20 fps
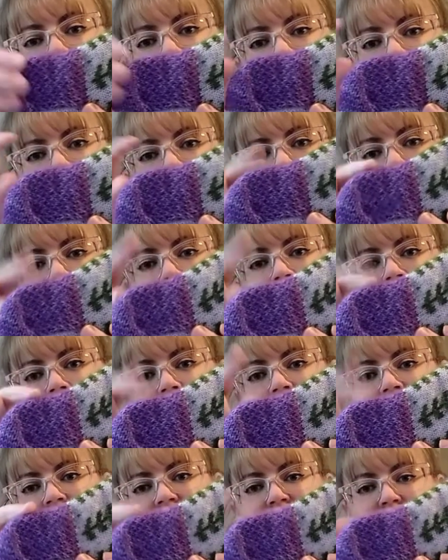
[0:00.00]
which I'm like
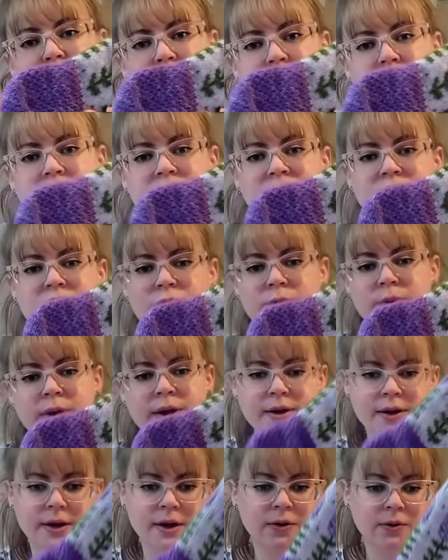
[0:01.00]
super into right
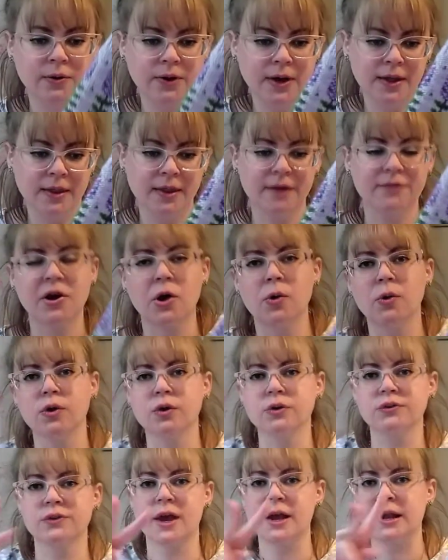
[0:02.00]
now. I love how it
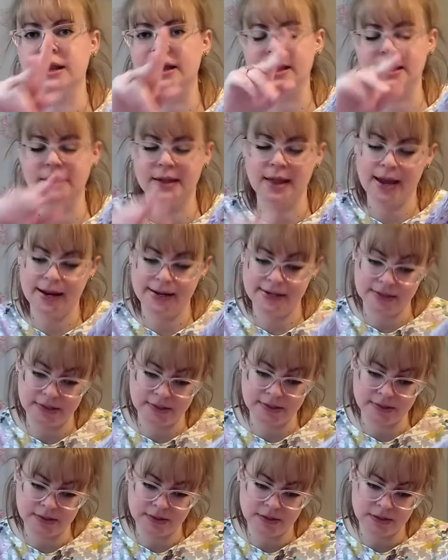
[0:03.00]
looks kind of like
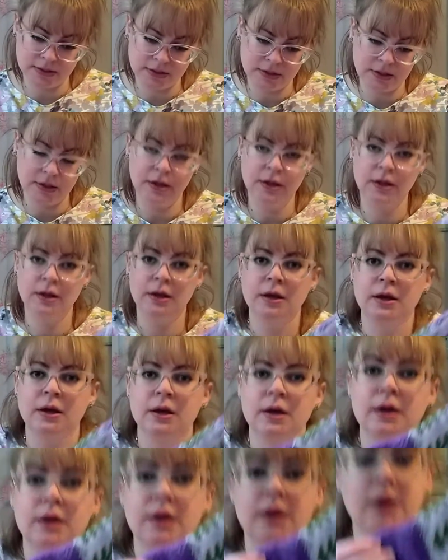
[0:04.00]
lattice.
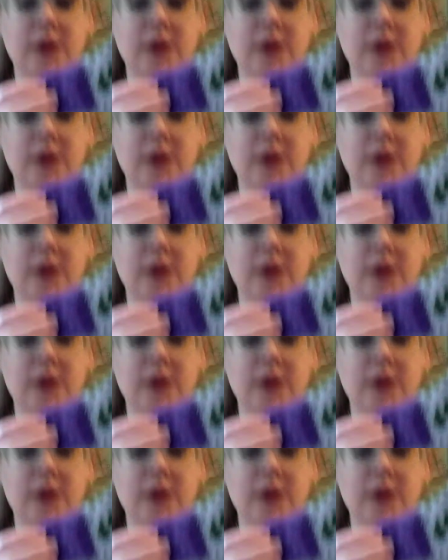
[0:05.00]
I